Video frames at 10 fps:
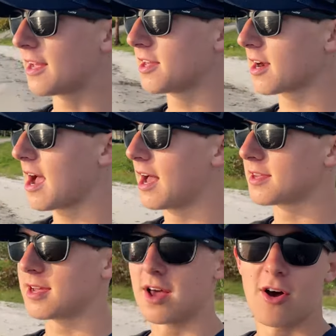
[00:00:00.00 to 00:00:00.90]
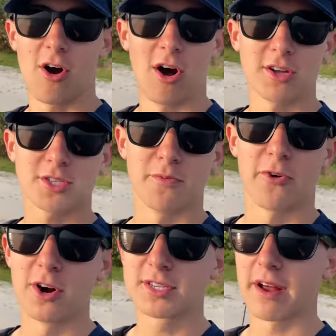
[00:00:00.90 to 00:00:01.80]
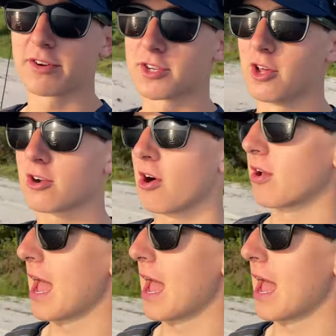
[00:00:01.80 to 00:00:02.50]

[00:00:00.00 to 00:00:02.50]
out there, guys. Awesome, first ever snook on